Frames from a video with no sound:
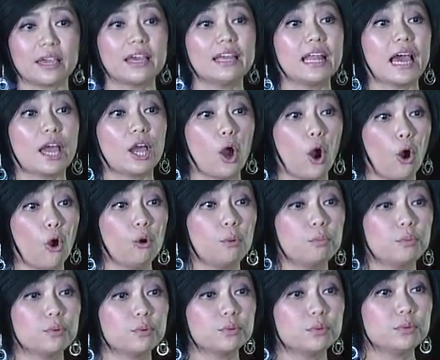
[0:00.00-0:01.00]
and I
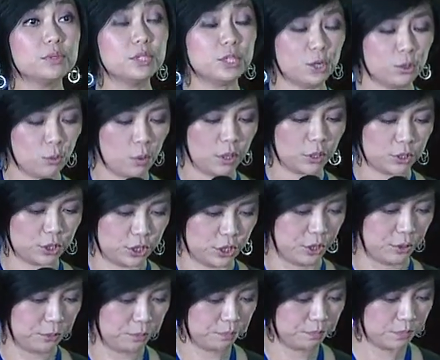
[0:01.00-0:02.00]
hope you will
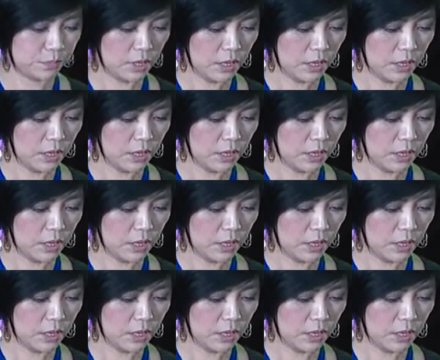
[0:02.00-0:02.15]
too.